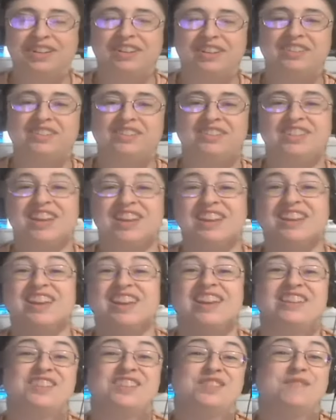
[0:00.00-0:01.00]
is
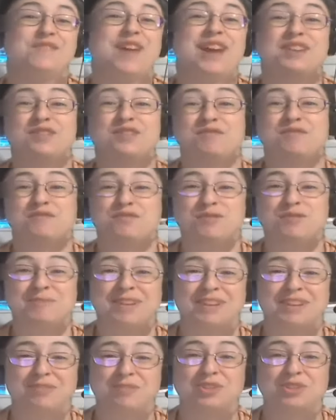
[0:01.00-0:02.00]
dedicated to
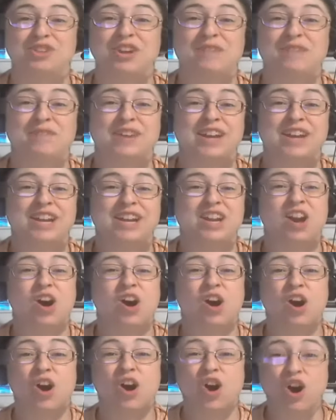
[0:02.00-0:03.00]
vacuforming, which I find
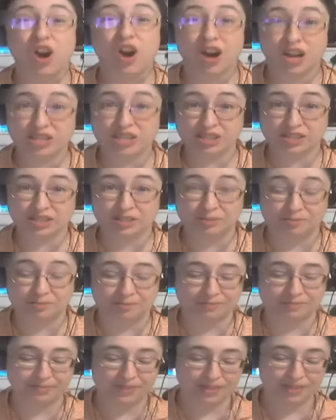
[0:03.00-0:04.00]

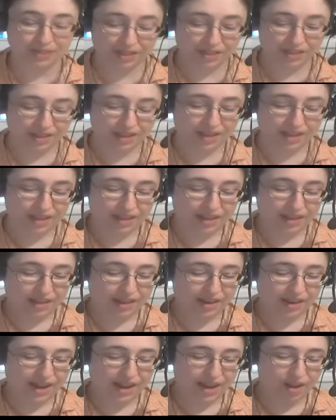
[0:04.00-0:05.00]
awesome.
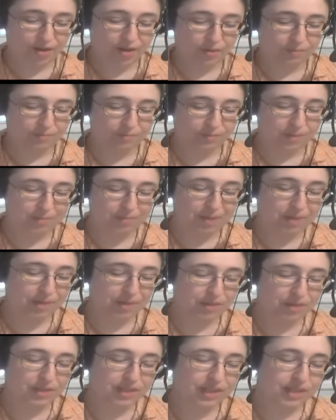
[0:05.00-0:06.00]
Now, the
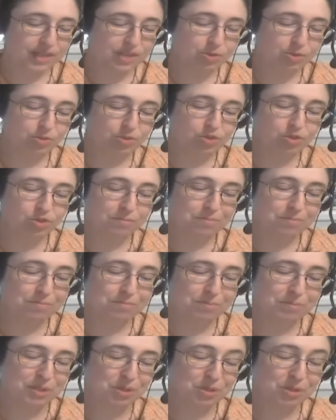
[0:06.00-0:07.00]
method that they use to
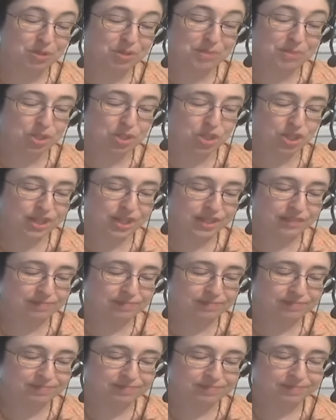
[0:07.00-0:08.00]
build the
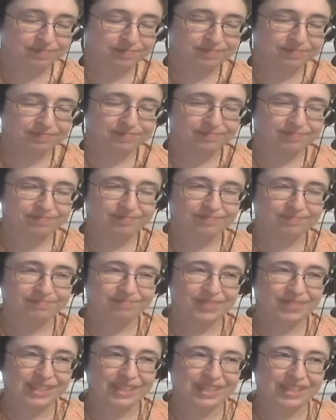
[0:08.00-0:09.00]
machine
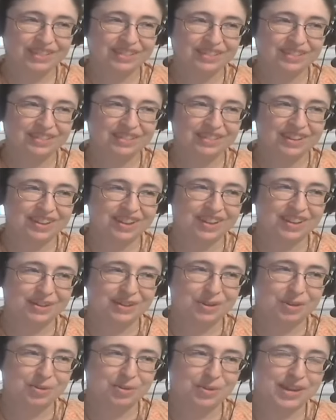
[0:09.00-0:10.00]
is not
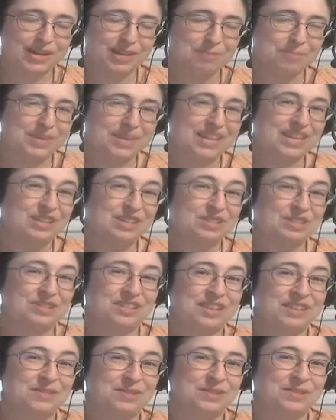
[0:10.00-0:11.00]
quite a beginner's
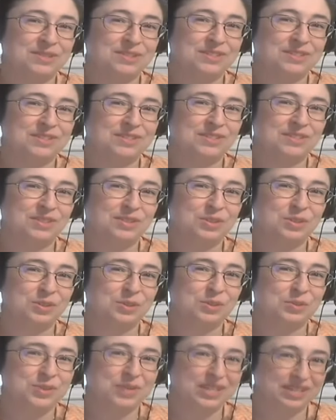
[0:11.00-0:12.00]
level.
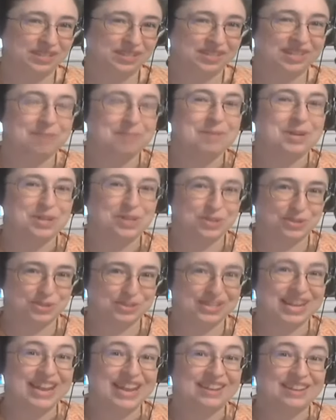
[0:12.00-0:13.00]
You need some
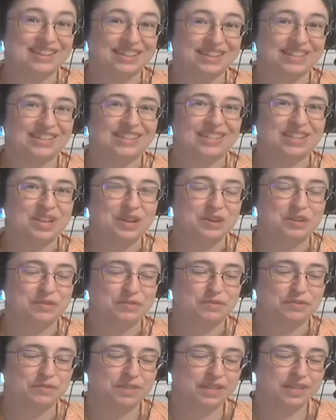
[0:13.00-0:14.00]
understanding
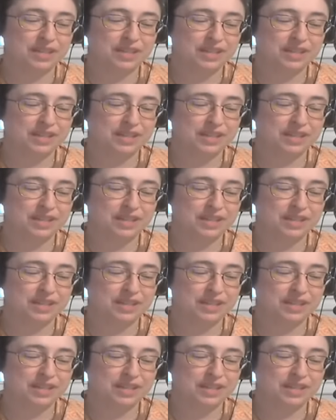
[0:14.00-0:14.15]
of